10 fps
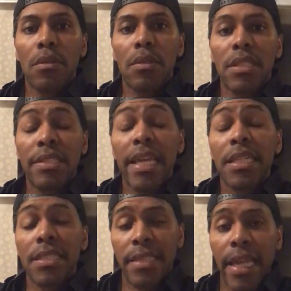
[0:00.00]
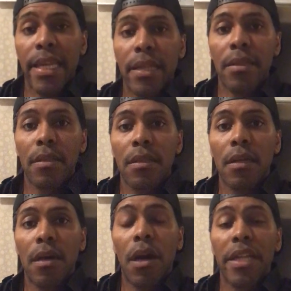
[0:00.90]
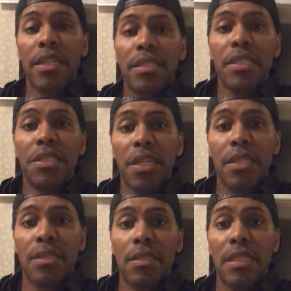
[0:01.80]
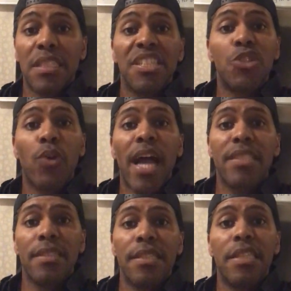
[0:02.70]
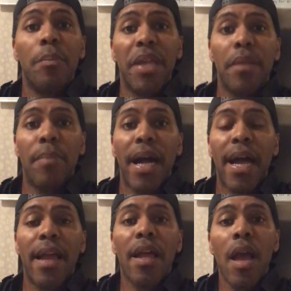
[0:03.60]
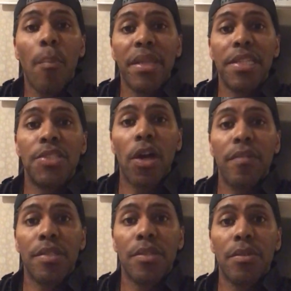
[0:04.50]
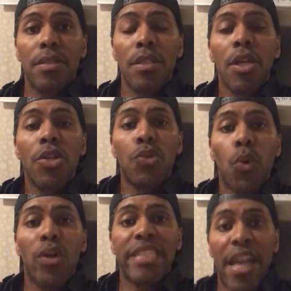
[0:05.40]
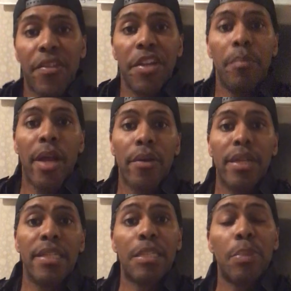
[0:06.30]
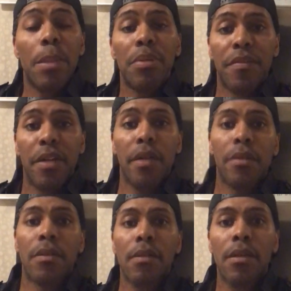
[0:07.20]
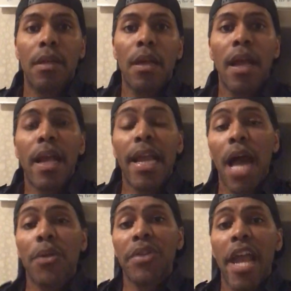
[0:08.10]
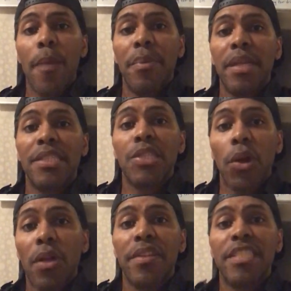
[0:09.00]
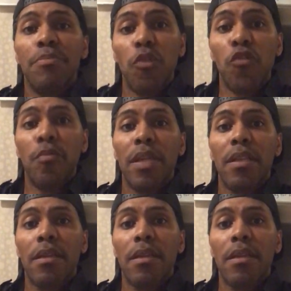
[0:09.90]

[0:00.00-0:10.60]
to take a stand against the injustices and the atrocities committed by police officers towards African Americans and people of color. Colin Kaepernick started this movement